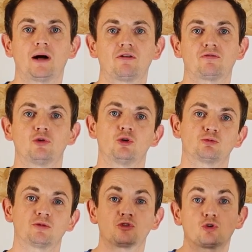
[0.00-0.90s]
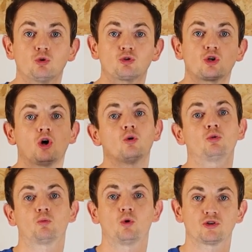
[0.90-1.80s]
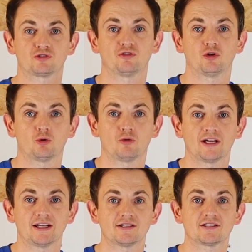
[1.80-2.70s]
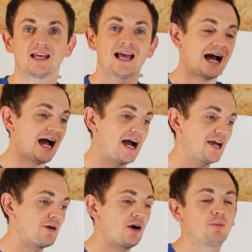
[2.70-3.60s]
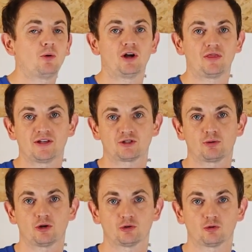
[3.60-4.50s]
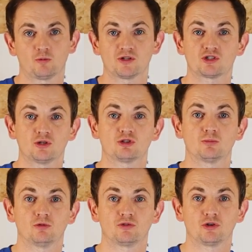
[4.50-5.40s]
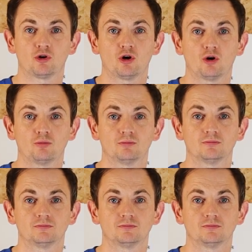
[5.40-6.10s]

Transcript: bathrooms with good cold water flow rates, a higher output in this product will be suitable for your home.